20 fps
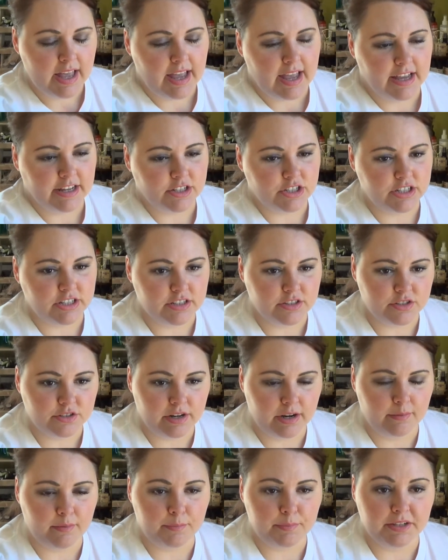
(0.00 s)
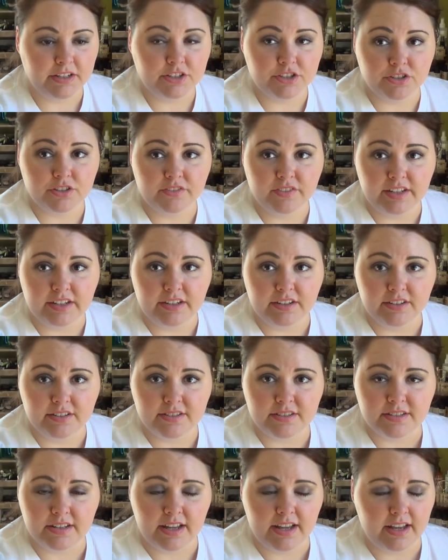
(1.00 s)
and she Instagrammed a picture of
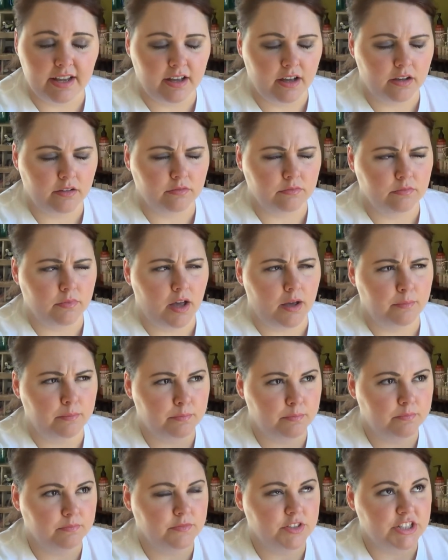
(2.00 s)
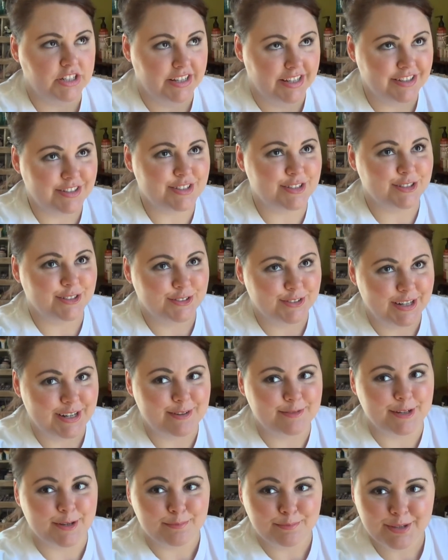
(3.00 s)
theirs and a, uh, she
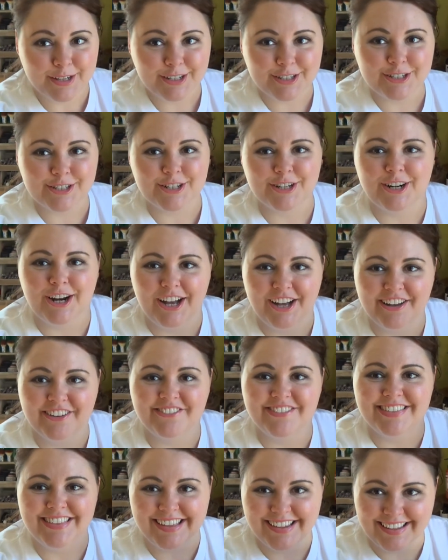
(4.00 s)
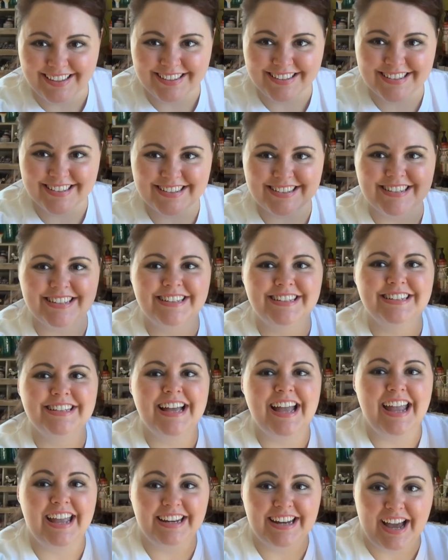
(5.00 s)
Instagrammed a picture of this
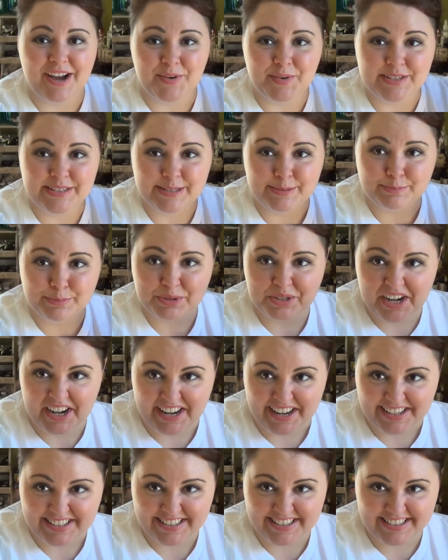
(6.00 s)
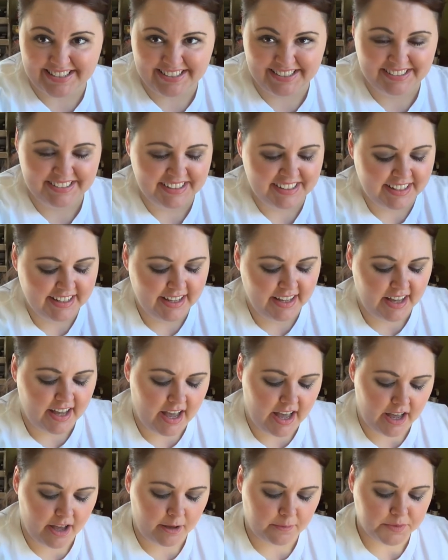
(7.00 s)
and I was impressed.
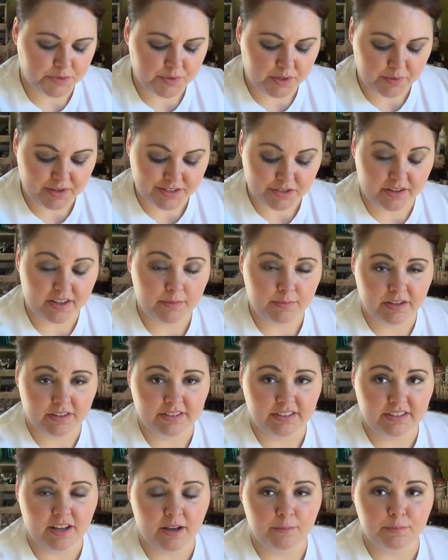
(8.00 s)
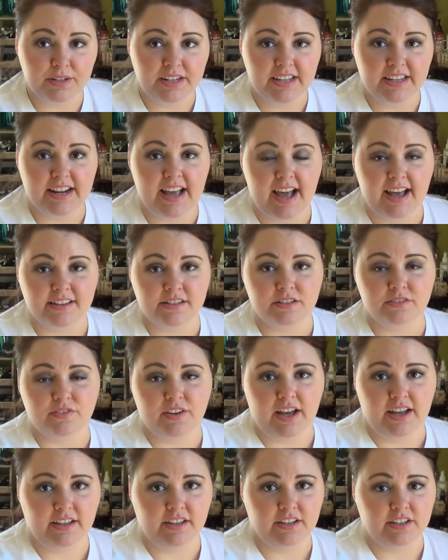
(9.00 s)
Um, so anyway, so I emailed the company and I asked if
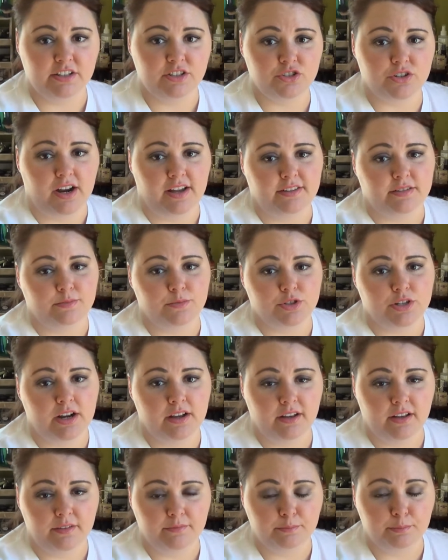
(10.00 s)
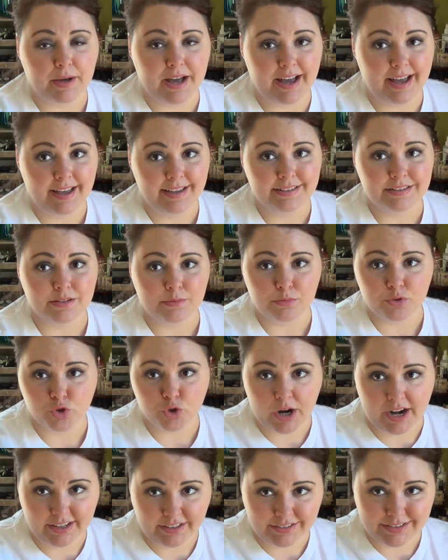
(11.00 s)
I could try some try buy some
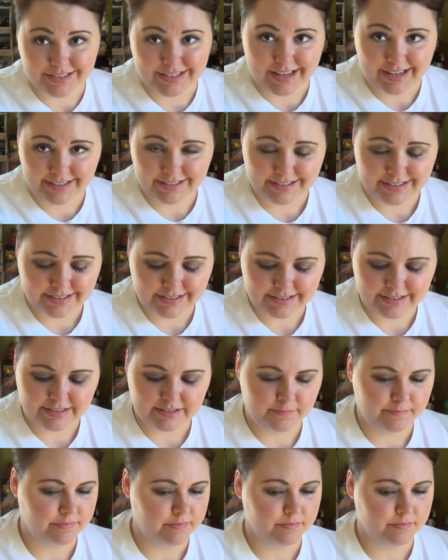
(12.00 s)
trial sizes.